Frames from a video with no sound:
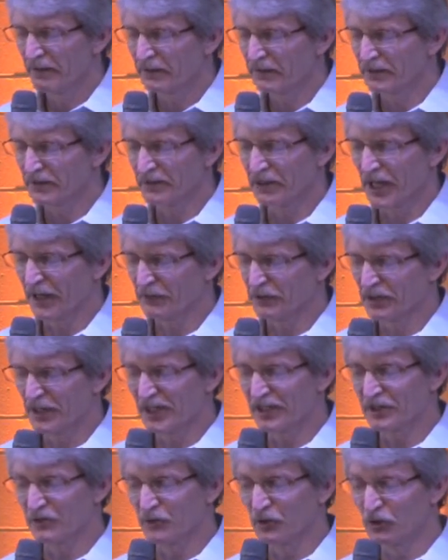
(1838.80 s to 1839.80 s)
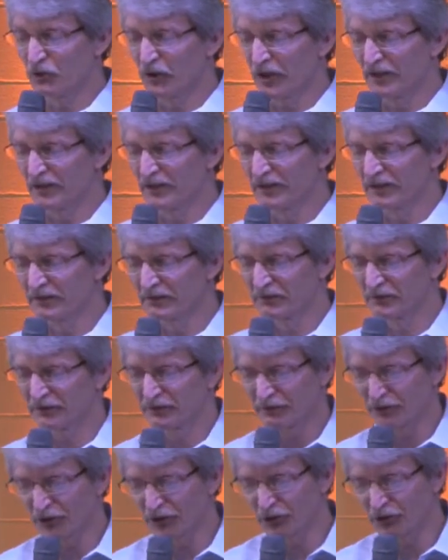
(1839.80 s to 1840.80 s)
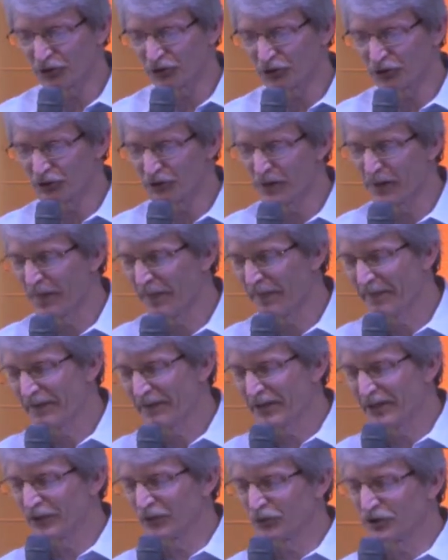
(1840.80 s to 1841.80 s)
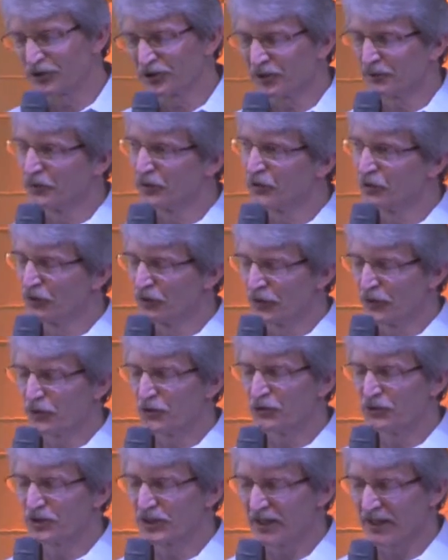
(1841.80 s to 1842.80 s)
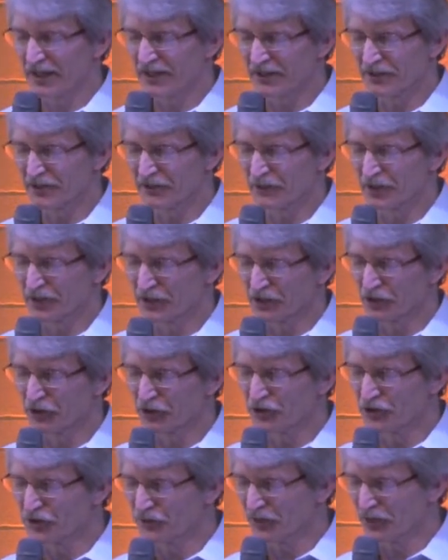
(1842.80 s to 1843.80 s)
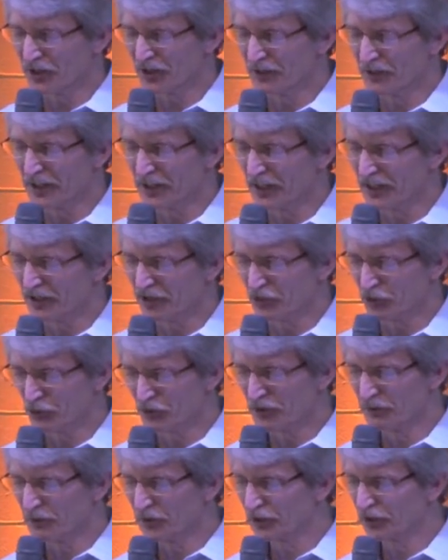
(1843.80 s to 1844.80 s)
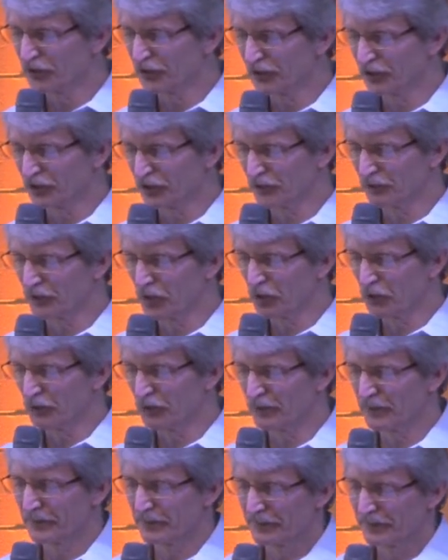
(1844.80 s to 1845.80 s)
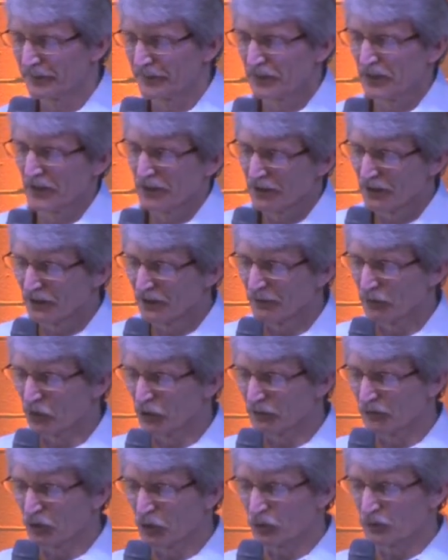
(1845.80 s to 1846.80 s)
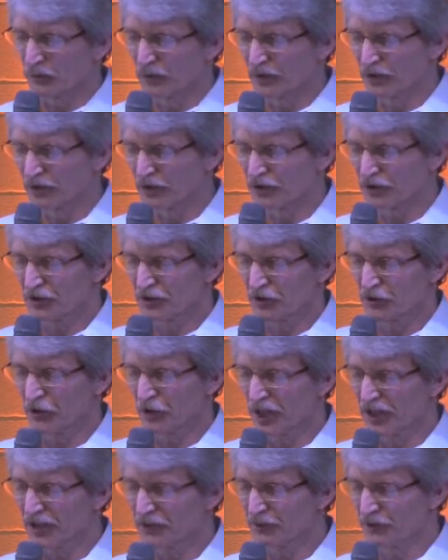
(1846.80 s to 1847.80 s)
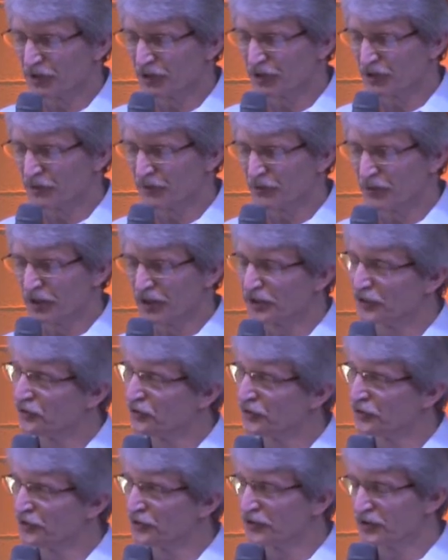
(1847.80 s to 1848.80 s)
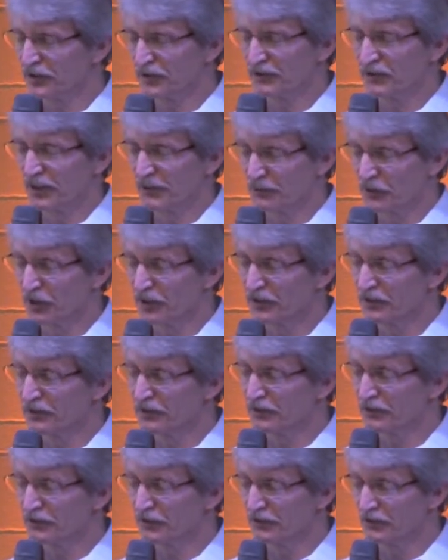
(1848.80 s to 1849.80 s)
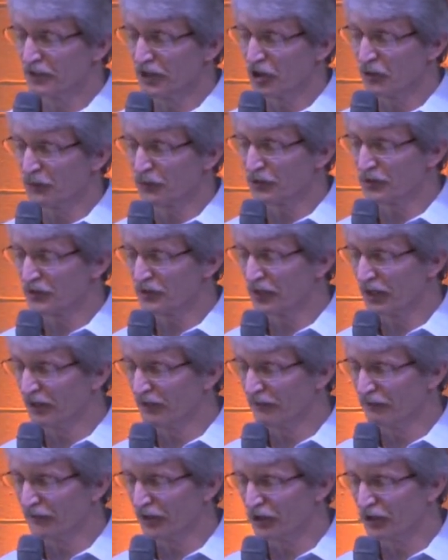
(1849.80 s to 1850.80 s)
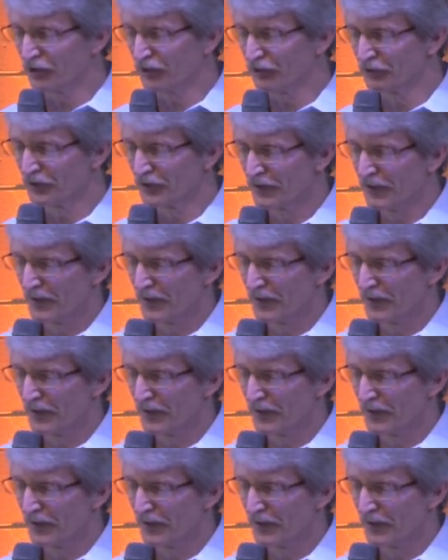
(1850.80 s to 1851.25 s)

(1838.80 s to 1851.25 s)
This captain had some new ideas for the crew, and with some new enthusiasm and encouragement, they began to rebuild the little boat. More boat builders and craftsmen and apprentices and helpers got involved.